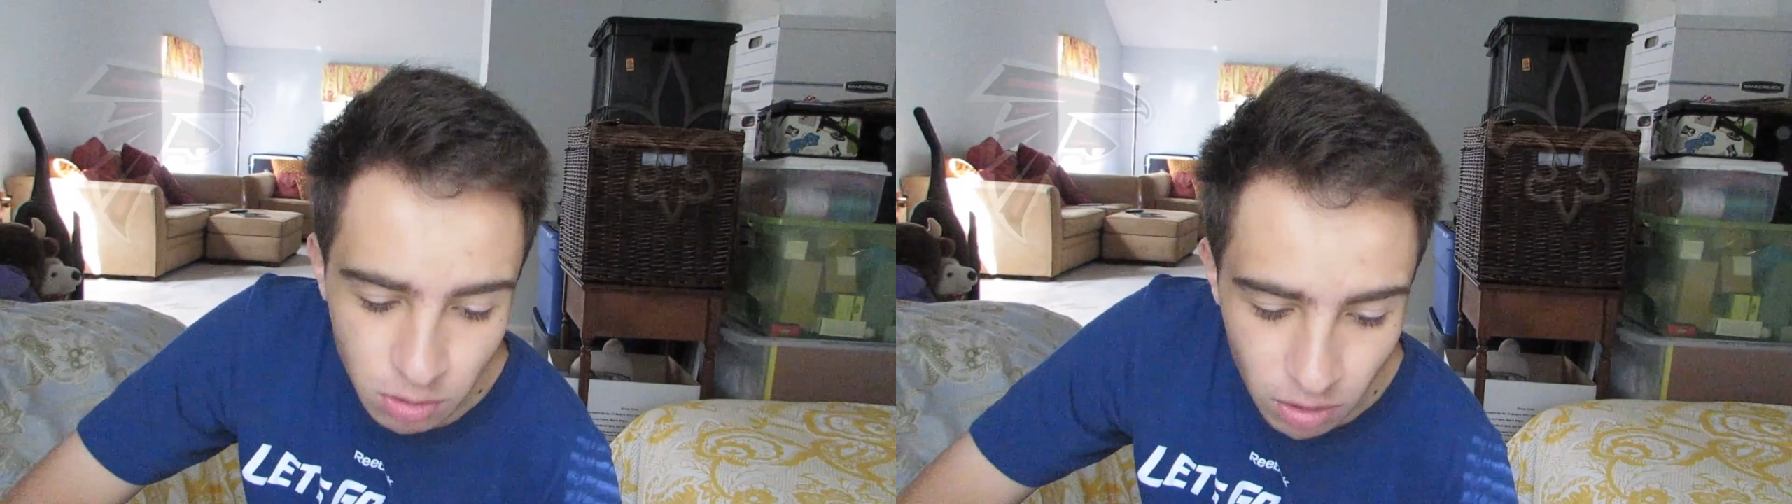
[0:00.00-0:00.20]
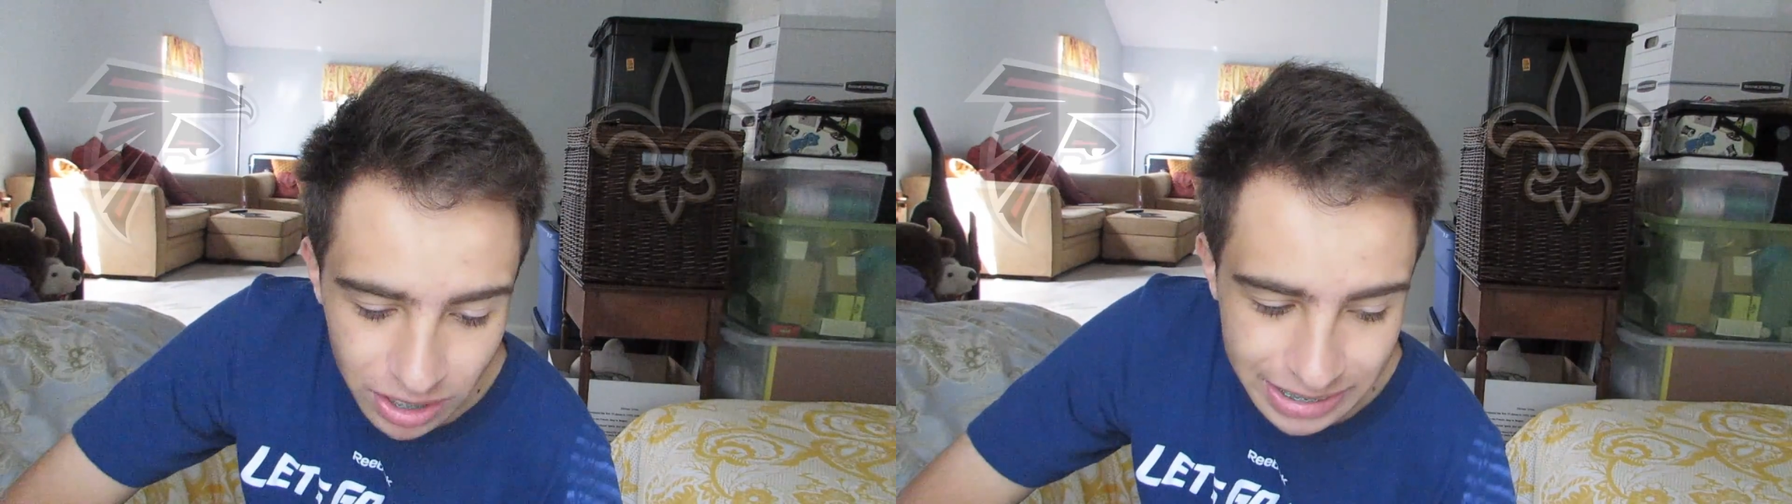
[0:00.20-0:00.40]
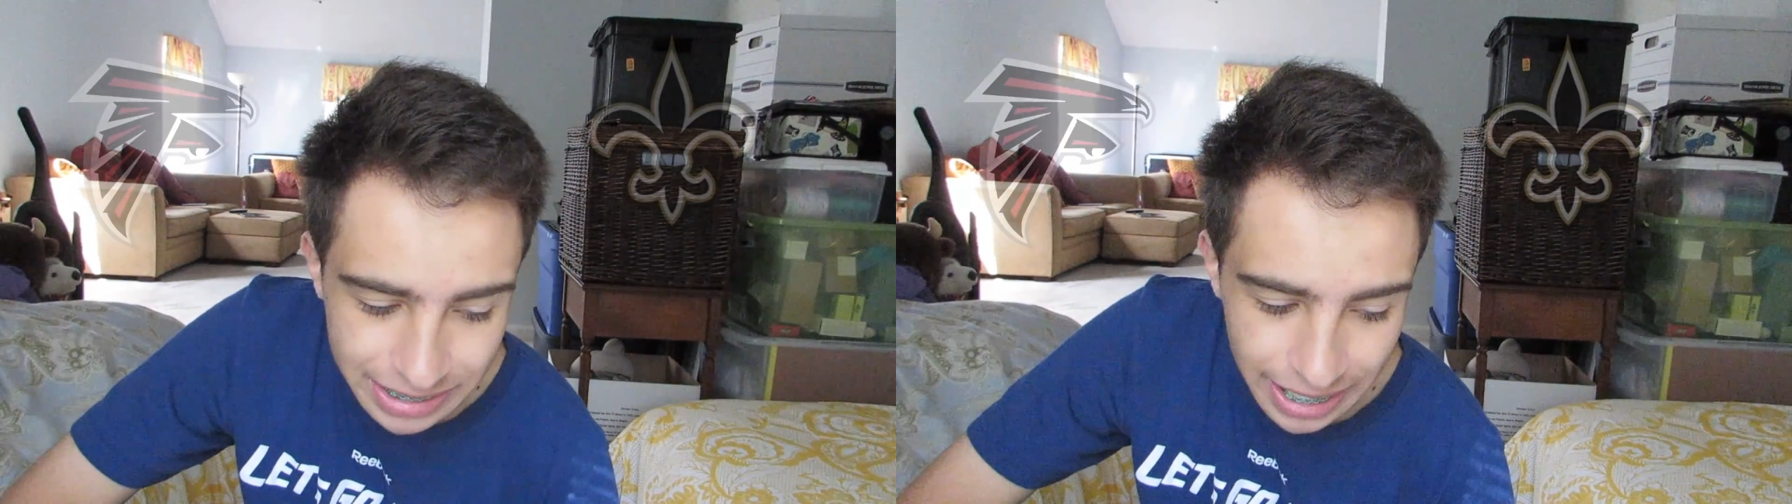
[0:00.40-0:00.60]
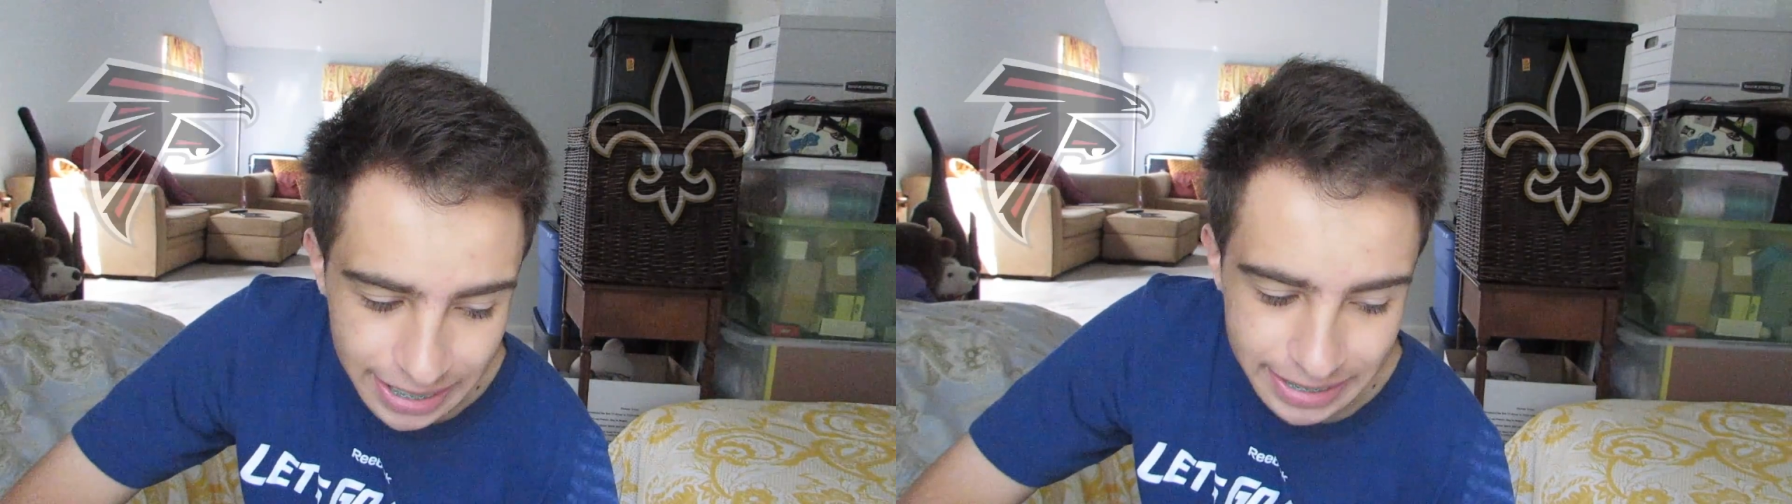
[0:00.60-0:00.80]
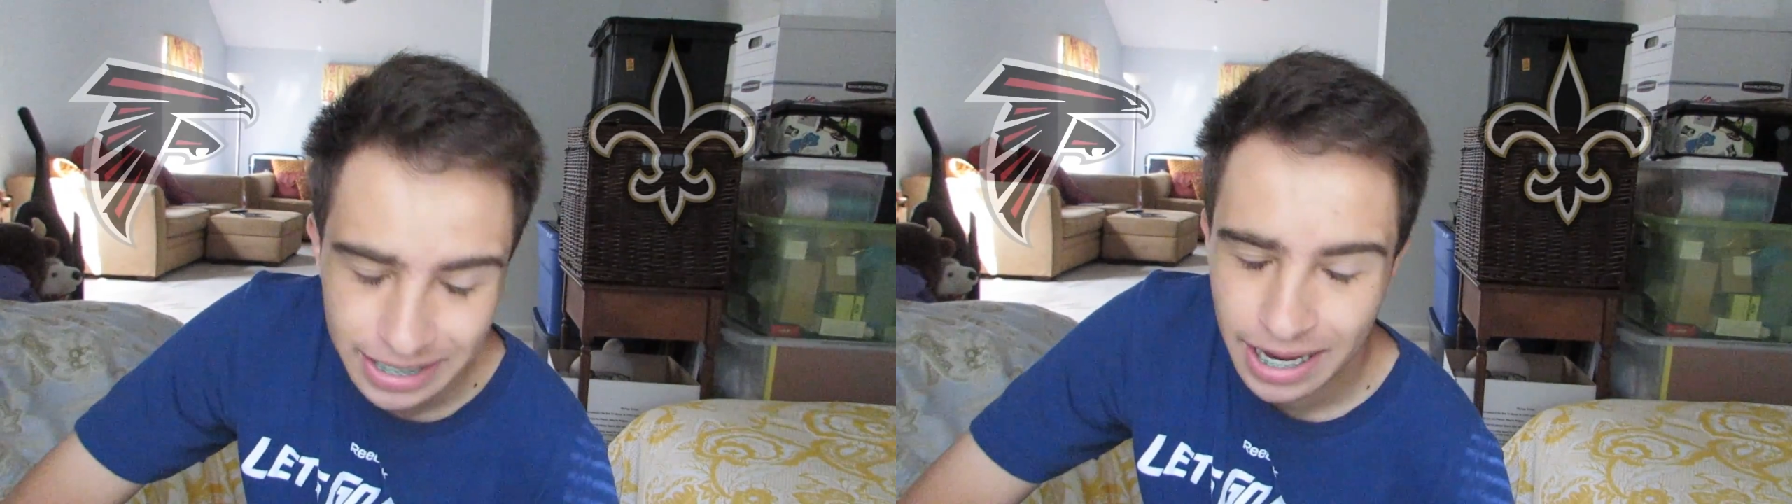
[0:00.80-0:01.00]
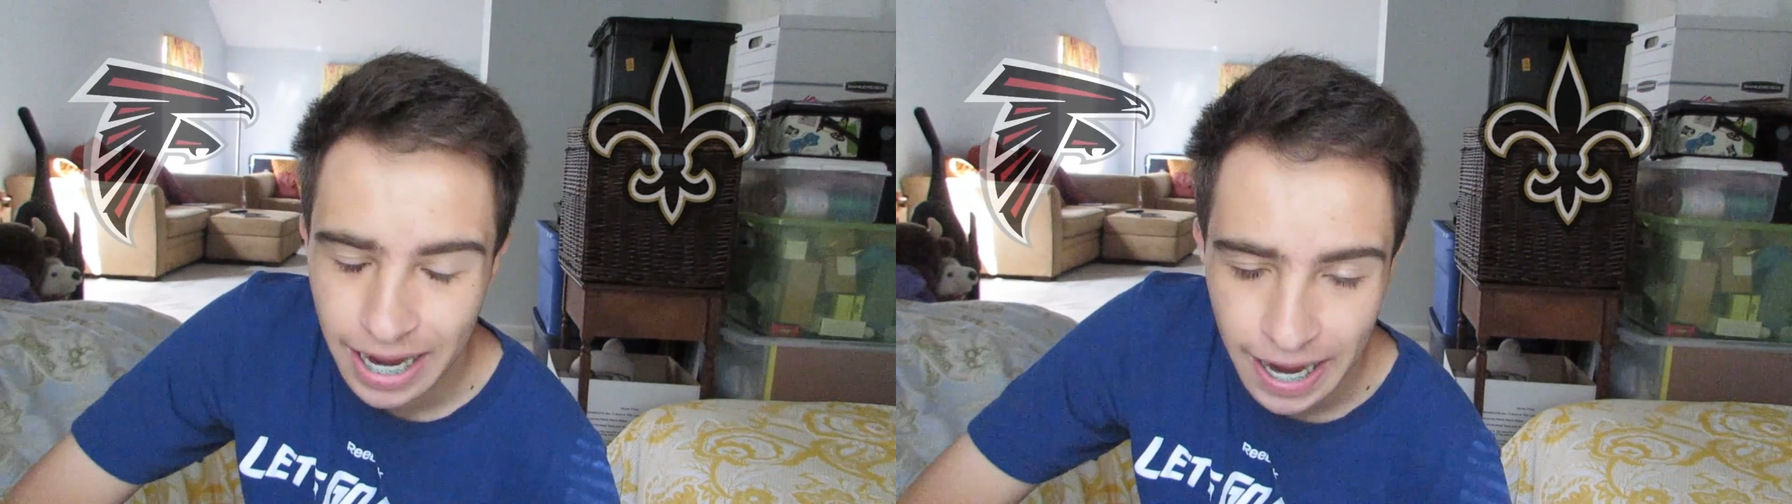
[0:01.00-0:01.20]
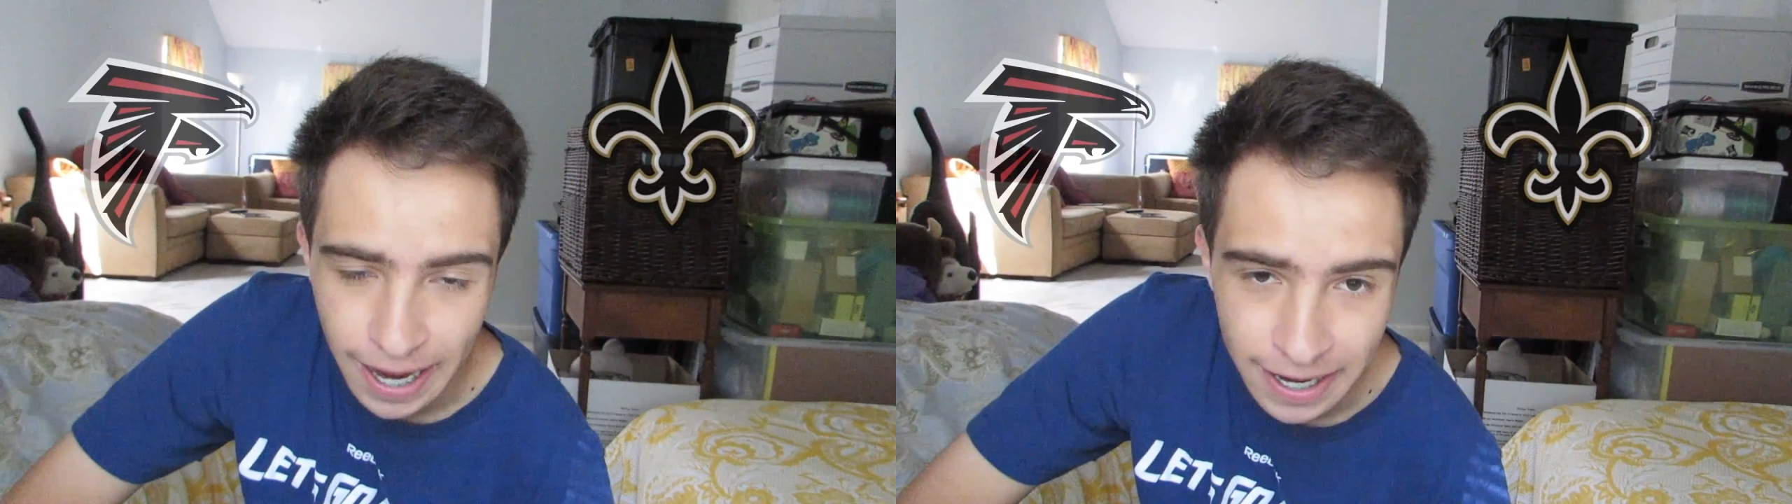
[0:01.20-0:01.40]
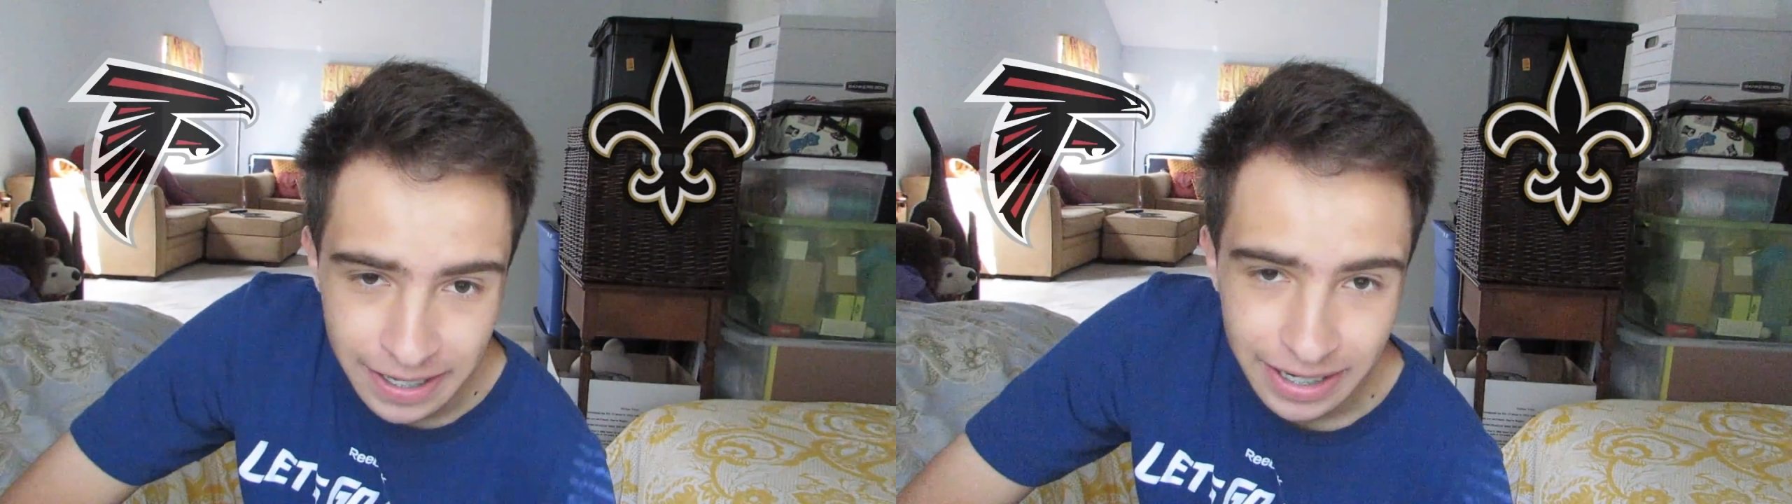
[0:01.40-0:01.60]
New Orleans Saints
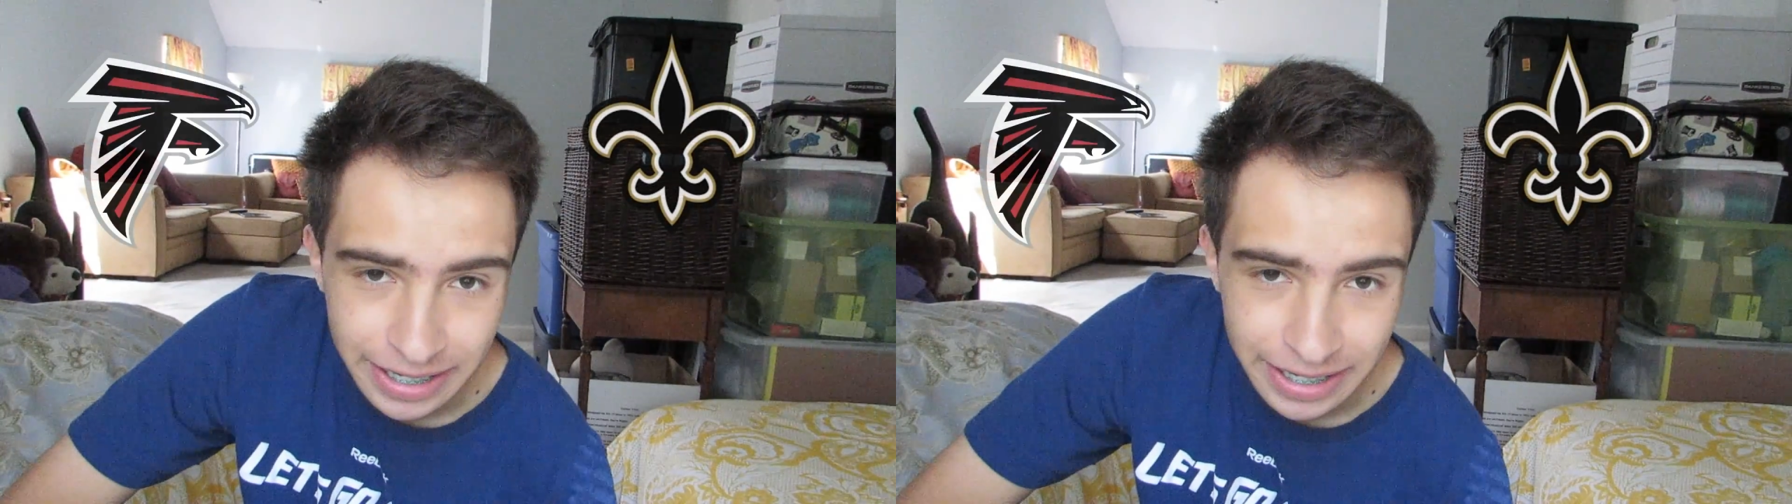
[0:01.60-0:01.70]
and